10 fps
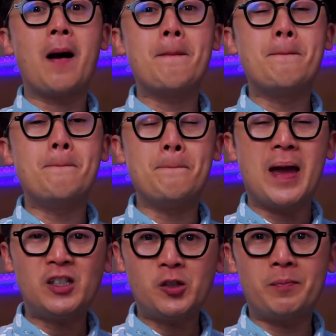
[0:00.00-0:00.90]

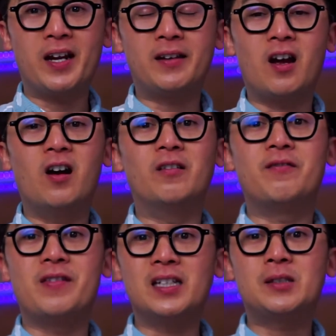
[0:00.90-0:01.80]
measurement of
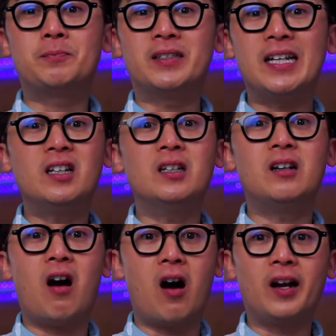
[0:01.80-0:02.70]
this particular
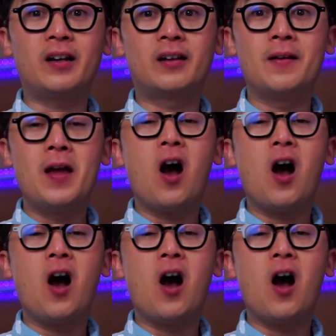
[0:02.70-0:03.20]
arc,